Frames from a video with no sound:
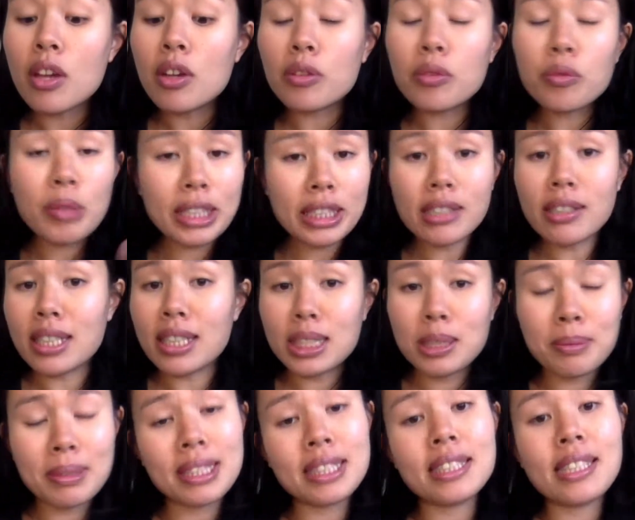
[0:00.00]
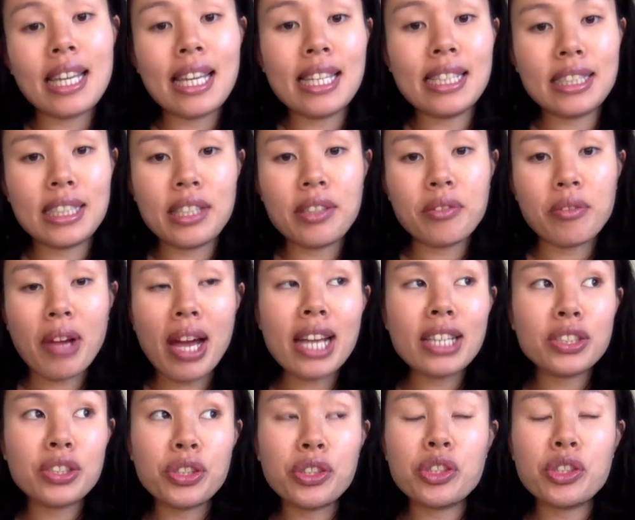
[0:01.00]
retail customers is easy, right?
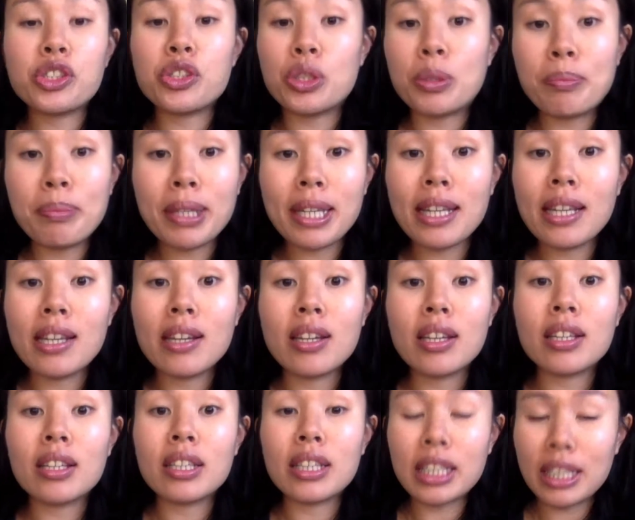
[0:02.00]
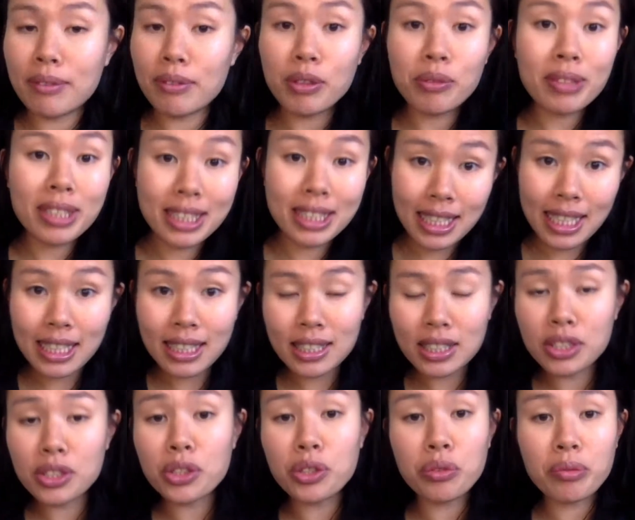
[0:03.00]
So you should be giving
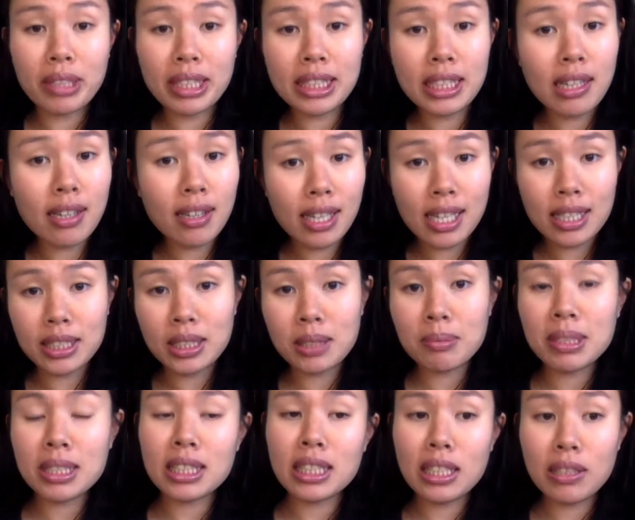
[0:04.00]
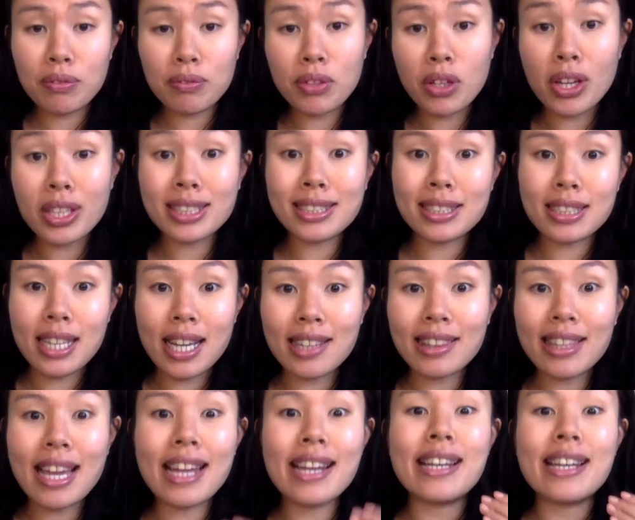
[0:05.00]
receipts to retail customers. If not, start
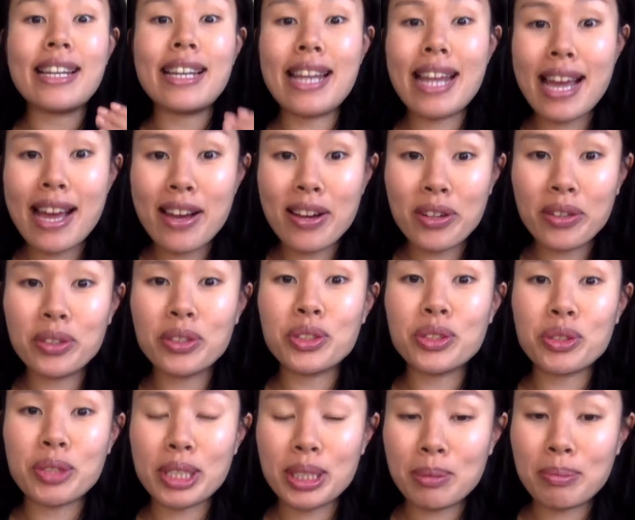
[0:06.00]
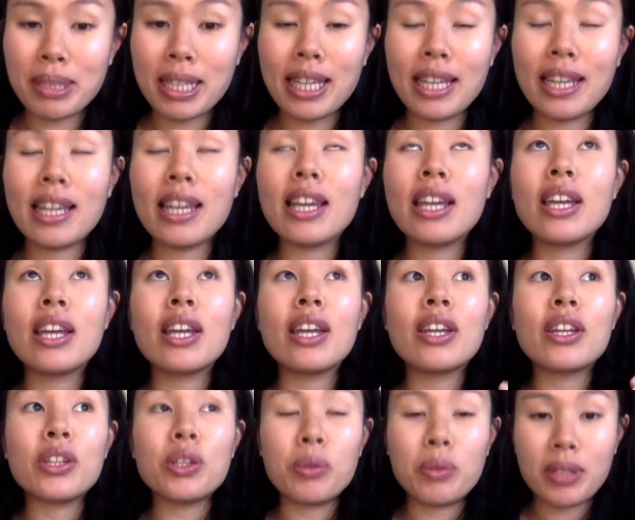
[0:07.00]
that now. Trust me,
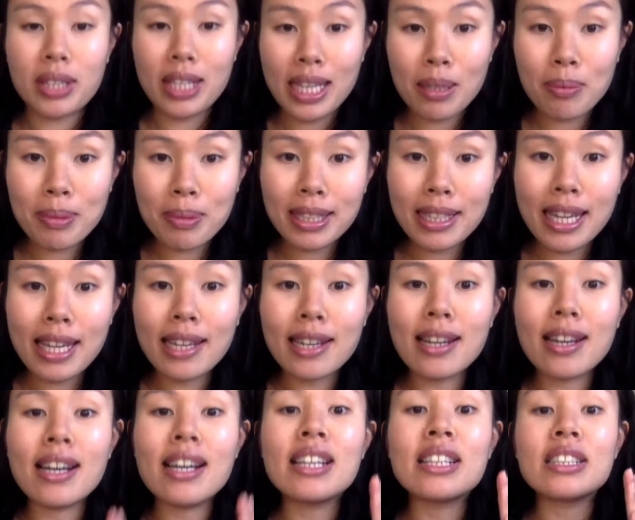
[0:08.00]
you will thank me later.